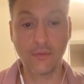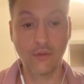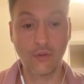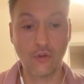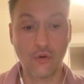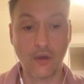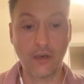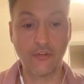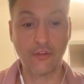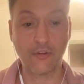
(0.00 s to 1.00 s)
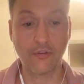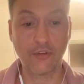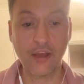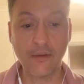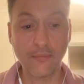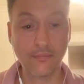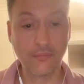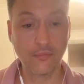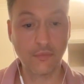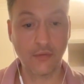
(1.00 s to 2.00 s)
Your queen is under attack.
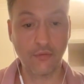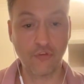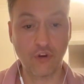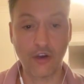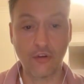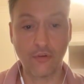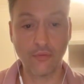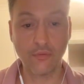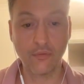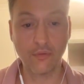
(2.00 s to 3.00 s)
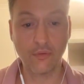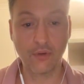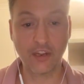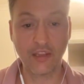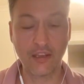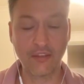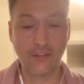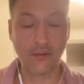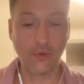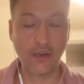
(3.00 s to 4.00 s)
If you try to recollect the
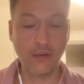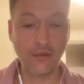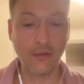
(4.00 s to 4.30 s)
queen,